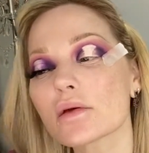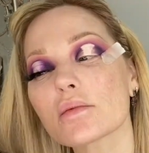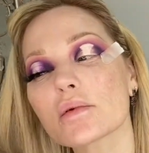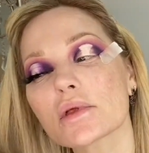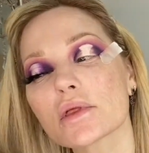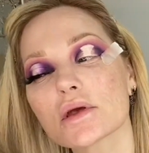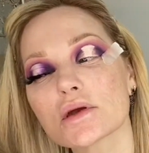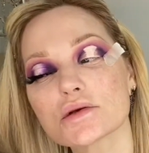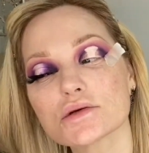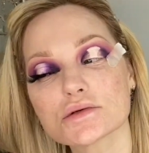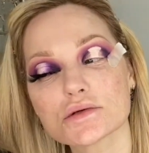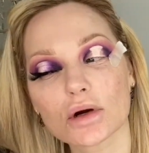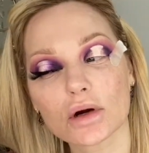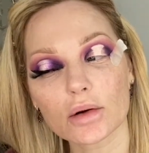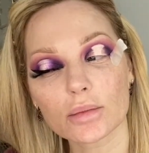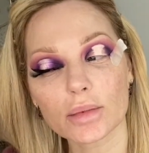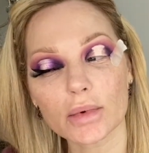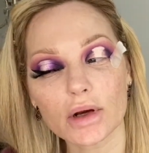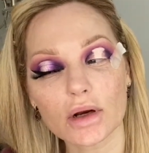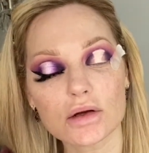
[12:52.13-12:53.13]
really
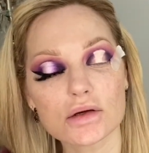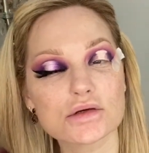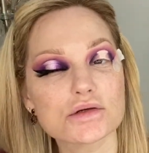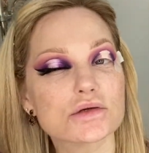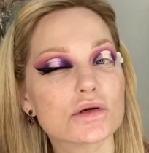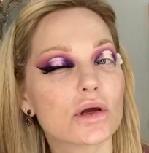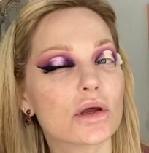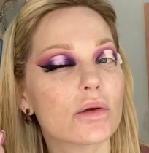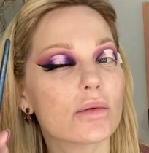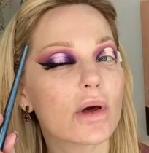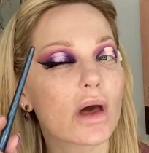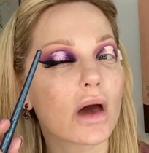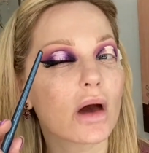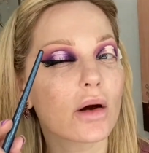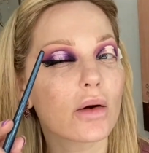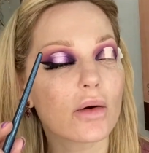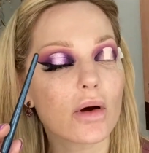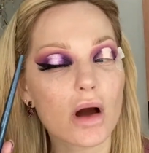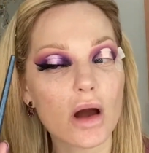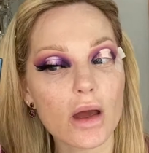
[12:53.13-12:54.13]
sharp, and I'll show you
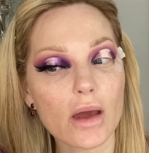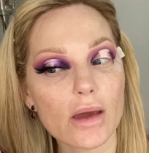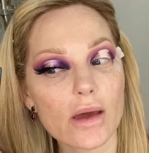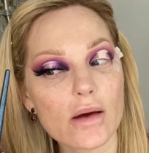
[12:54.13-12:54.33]
how I